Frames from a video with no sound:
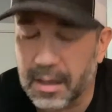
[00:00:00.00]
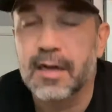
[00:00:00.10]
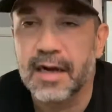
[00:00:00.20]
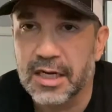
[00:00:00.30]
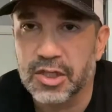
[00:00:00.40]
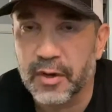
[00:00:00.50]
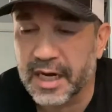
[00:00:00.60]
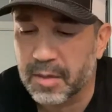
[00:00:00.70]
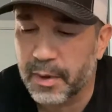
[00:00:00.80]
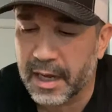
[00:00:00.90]
not
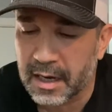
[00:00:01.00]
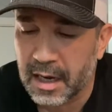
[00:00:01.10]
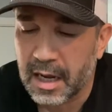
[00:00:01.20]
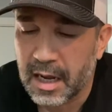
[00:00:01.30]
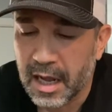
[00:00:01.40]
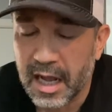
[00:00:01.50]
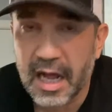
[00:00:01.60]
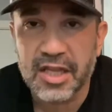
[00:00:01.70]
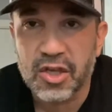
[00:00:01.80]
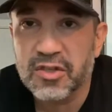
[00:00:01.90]
drink, but
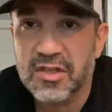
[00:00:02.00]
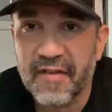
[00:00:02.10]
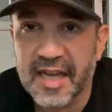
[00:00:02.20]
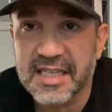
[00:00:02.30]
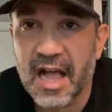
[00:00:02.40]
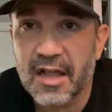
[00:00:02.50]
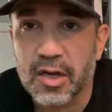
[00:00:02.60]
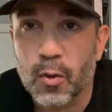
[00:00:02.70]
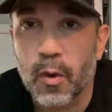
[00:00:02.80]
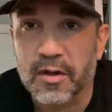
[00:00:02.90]
use the
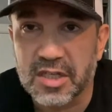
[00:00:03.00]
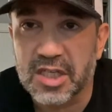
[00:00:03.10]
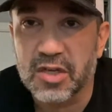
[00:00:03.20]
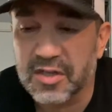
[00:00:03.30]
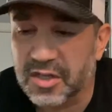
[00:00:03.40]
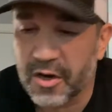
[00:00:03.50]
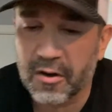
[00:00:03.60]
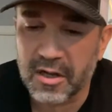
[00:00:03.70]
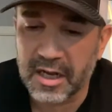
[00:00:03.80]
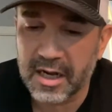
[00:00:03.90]
Vitality oils to use
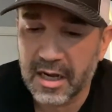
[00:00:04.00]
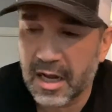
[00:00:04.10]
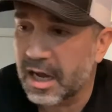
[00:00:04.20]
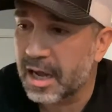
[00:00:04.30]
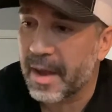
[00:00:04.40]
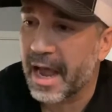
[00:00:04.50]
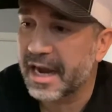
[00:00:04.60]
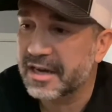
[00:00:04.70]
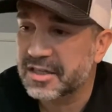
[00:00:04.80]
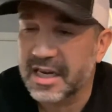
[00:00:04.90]
internally. I
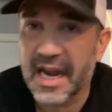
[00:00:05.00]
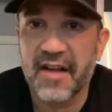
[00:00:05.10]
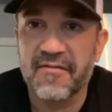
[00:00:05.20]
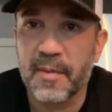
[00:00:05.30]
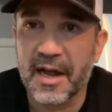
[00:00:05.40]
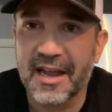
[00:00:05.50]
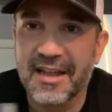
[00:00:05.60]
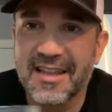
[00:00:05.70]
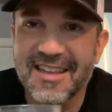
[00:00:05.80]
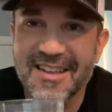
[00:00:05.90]
actually have
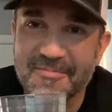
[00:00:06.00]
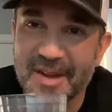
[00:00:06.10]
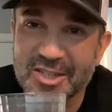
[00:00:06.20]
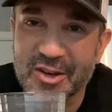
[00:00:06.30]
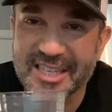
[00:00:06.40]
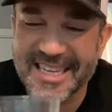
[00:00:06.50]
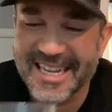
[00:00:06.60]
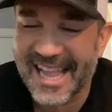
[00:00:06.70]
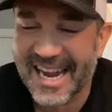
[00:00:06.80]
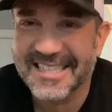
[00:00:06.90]
my trusty
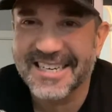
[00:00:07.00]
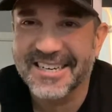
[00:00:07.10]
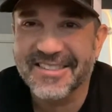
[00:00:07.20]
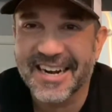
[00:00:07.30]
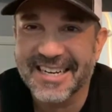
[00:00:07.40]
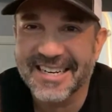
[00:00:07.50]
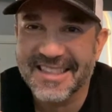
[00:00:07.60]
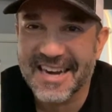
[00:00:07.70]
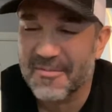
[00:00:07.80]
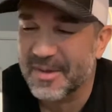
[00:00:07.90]
glass here that
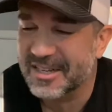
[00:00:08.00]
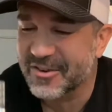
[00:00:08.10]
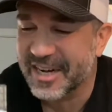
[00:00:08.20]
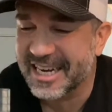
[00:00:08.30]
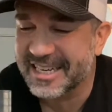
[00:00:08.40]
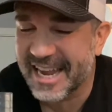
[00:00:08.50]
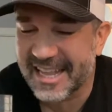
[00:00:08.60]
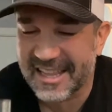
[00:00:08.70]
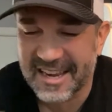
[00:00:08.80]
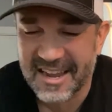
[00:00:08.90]
I've been drinking
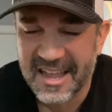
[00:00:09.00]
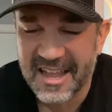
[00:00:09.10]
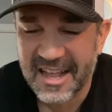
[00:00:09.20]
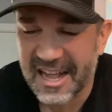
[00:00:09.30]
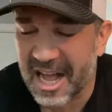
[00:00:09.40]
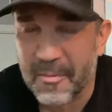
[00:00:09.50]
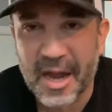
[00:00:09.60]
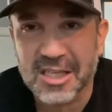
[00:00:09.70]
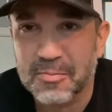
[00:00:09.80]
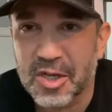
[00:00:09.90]
daily.
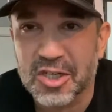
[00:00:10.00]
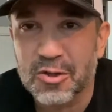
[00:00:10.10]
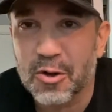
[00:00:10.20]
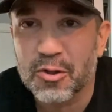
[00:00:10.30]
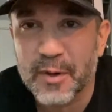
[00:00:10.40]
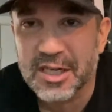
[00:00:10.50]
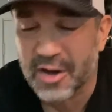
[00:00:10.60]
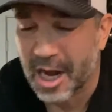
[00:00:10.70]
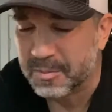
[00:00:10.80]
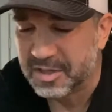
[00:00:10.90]
I just put 2 or 3
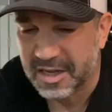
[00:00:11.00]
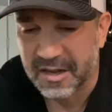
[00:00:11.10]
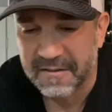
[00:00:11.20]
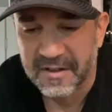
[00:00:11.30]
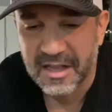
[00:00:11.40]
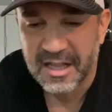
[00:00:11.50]
drops of